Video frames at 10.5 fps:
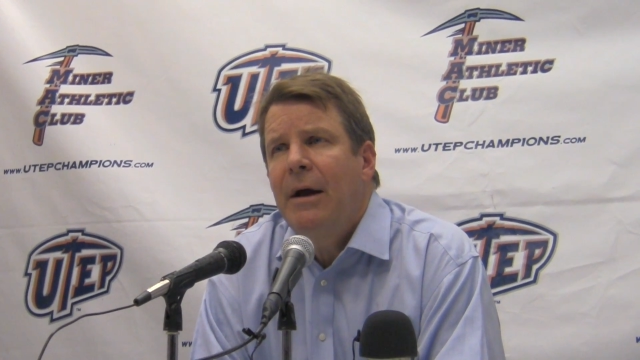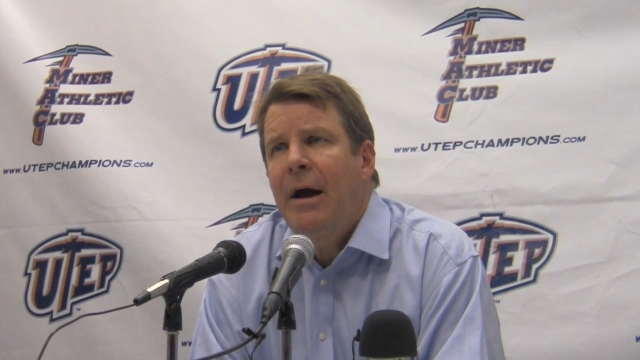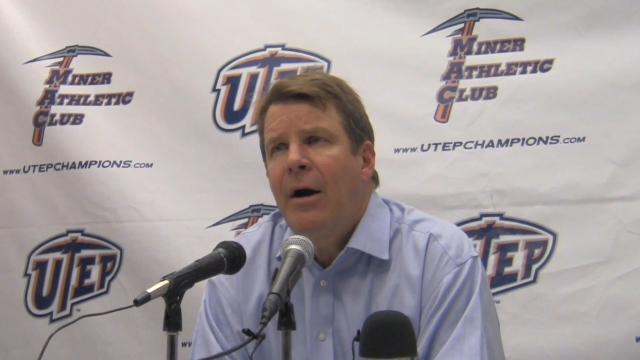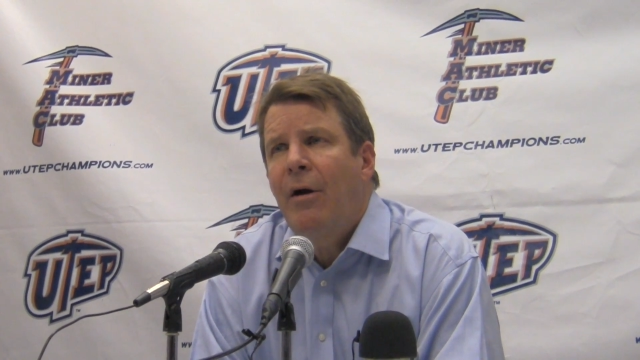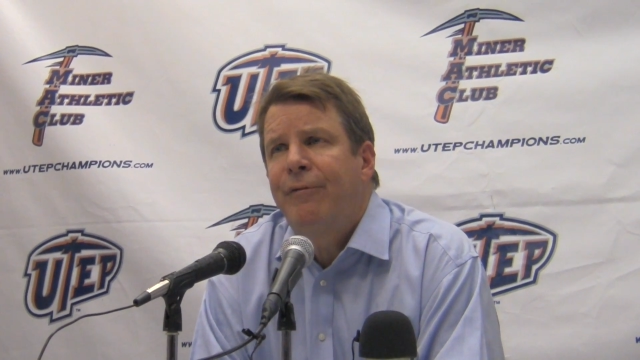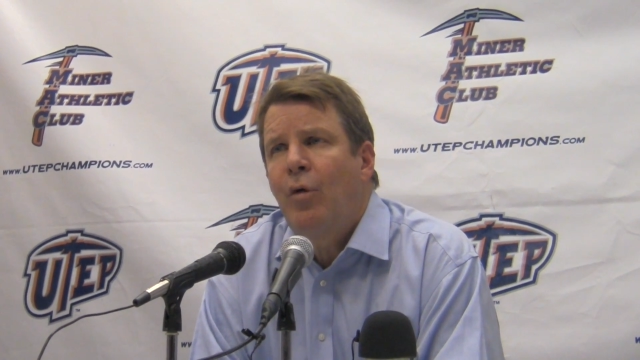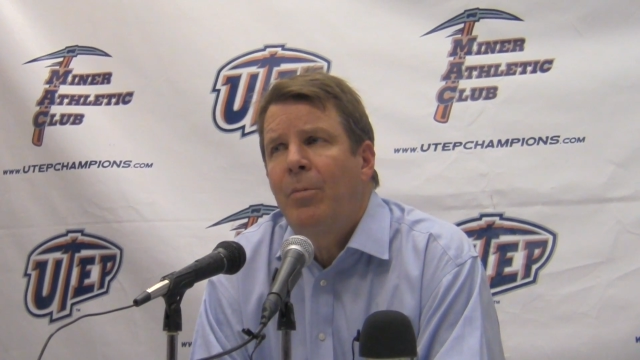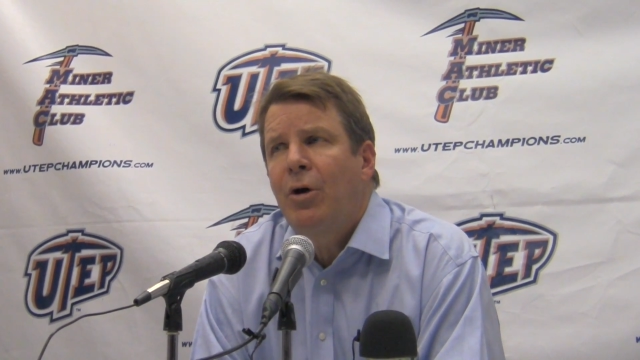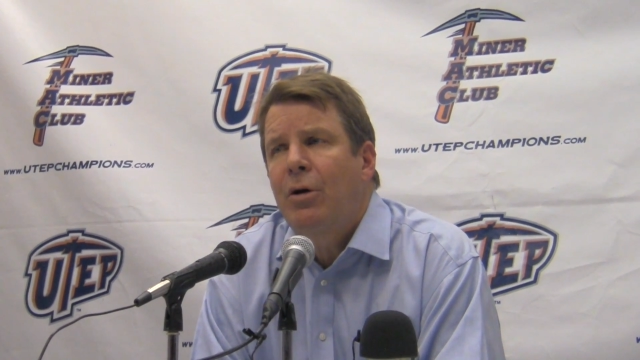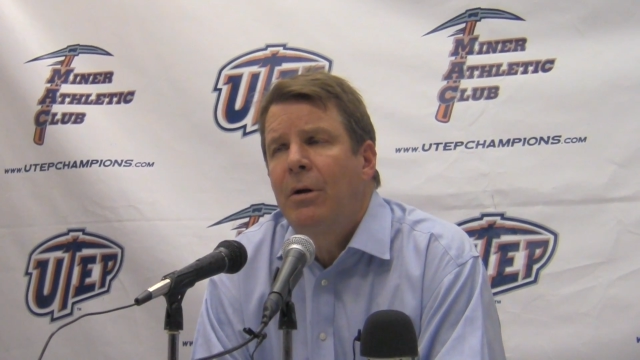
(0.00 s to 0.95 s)
and our
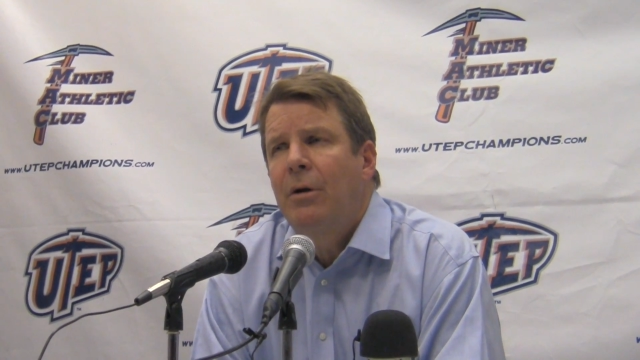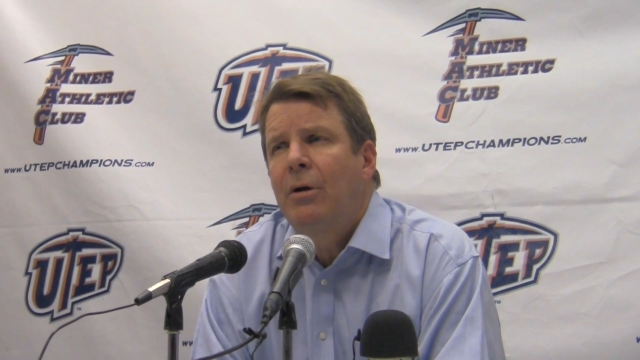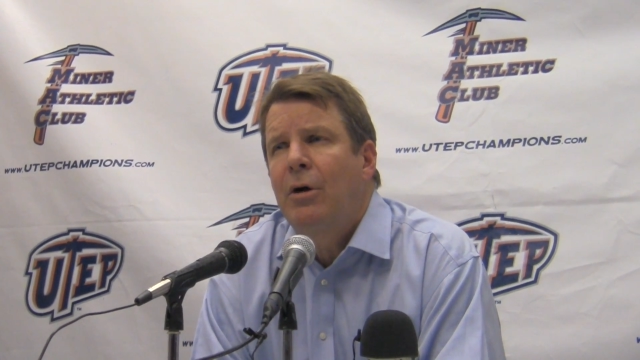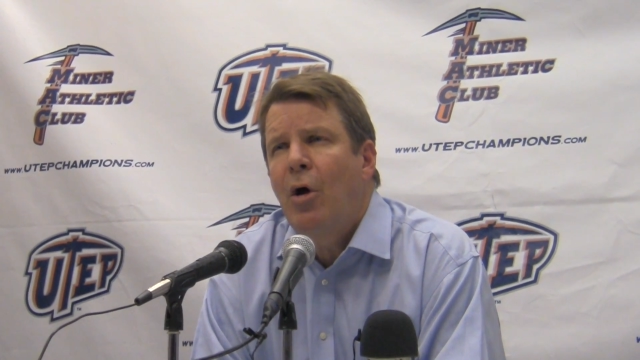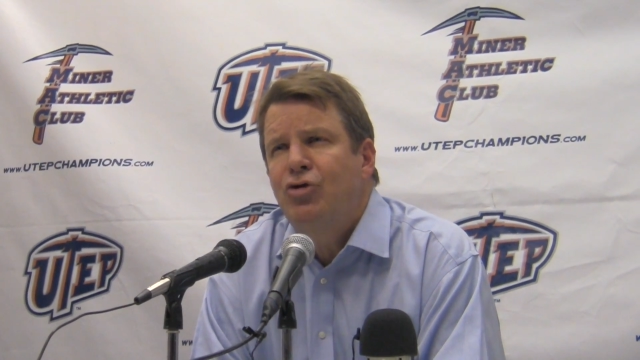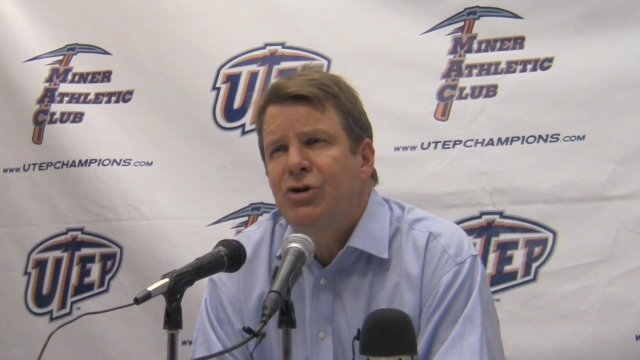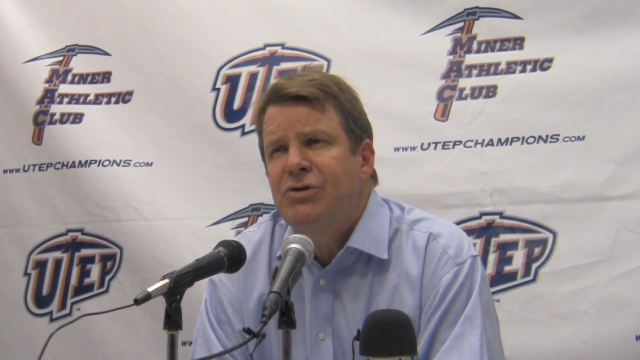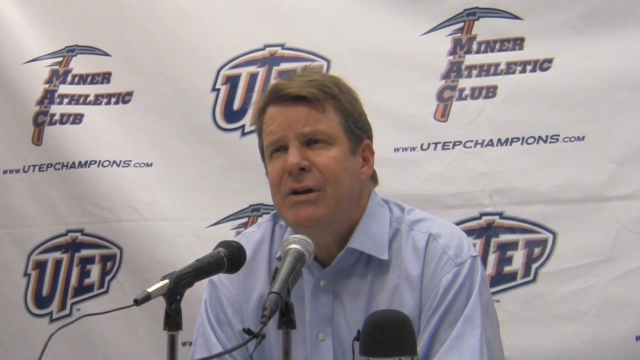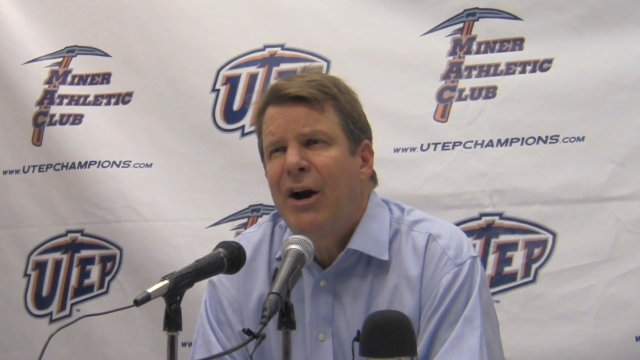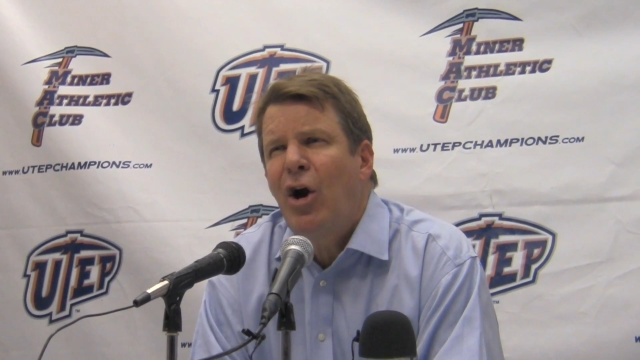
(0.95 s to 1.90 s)
former
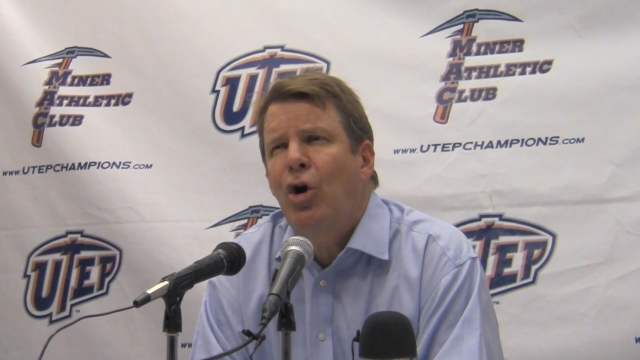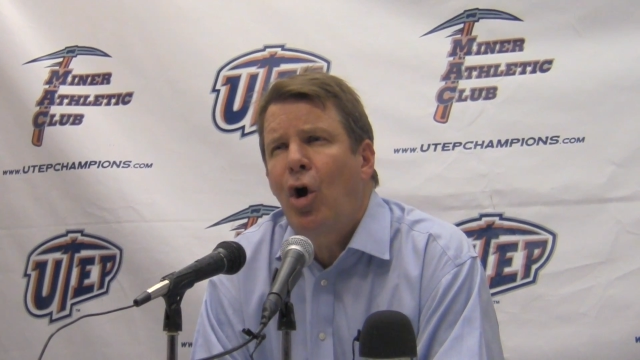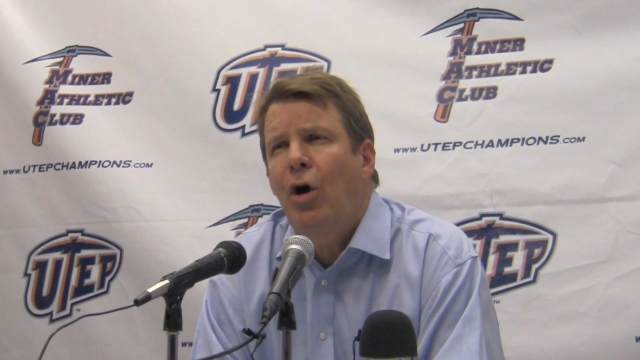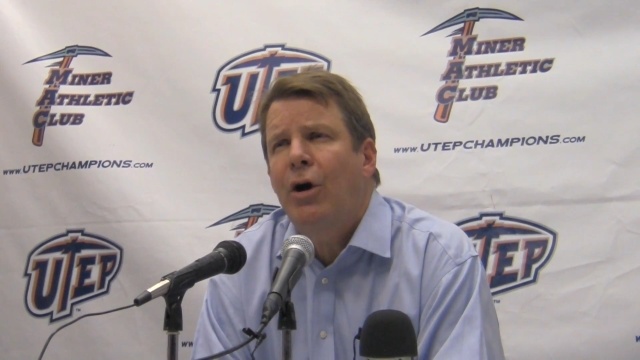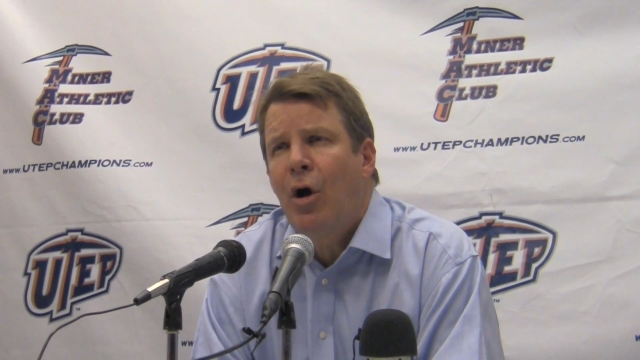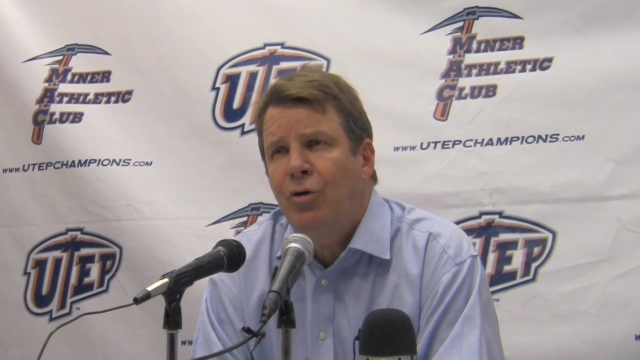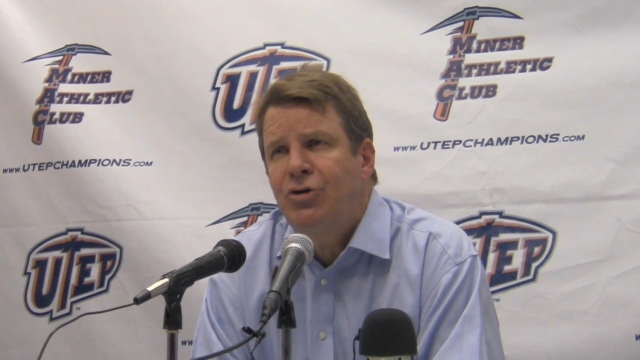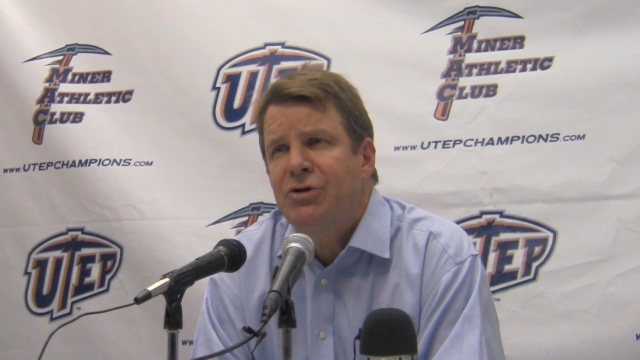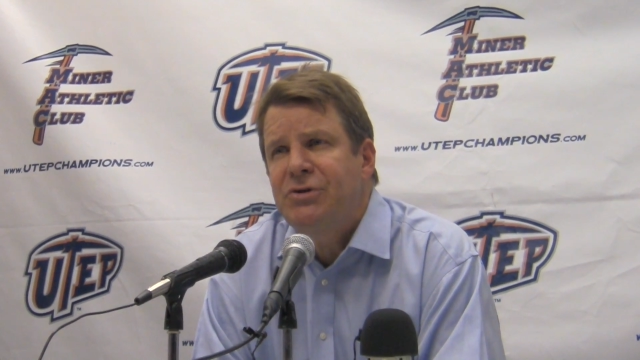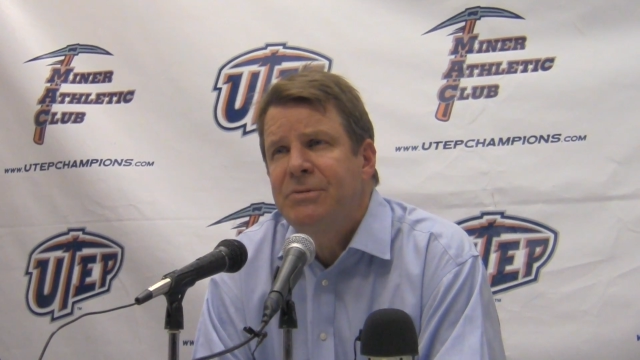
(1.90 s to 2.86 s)
coaches and our current
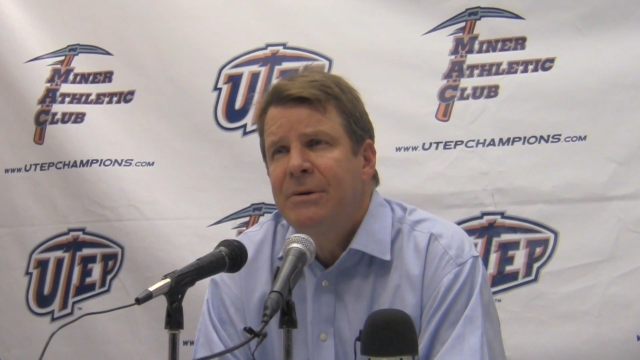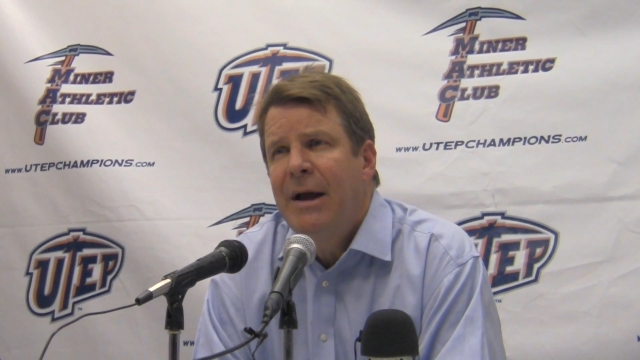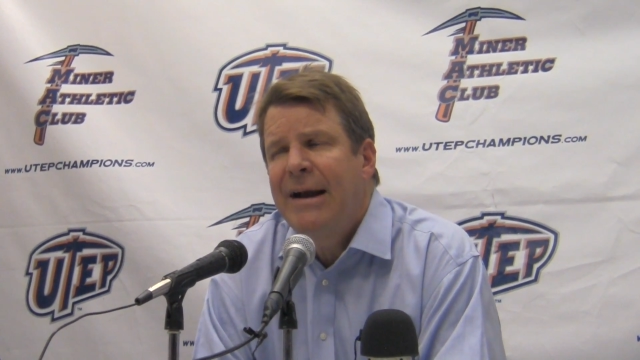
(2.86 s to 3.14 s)
coaches